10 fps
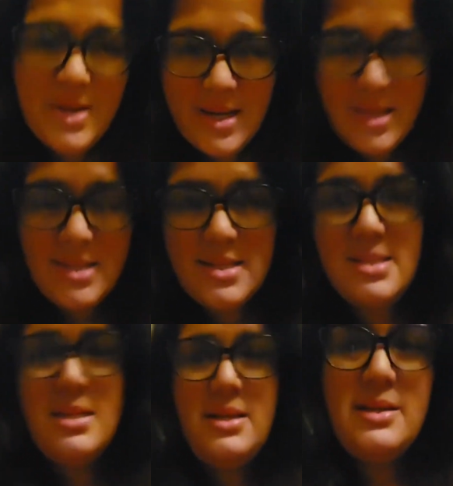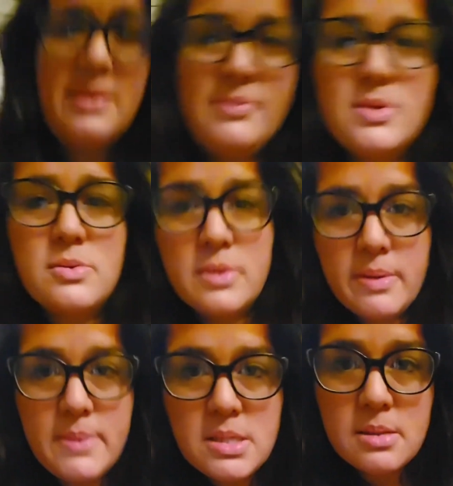trying to see if
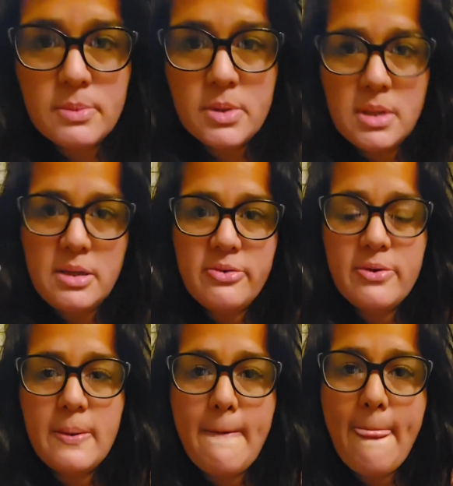this will give me some relief.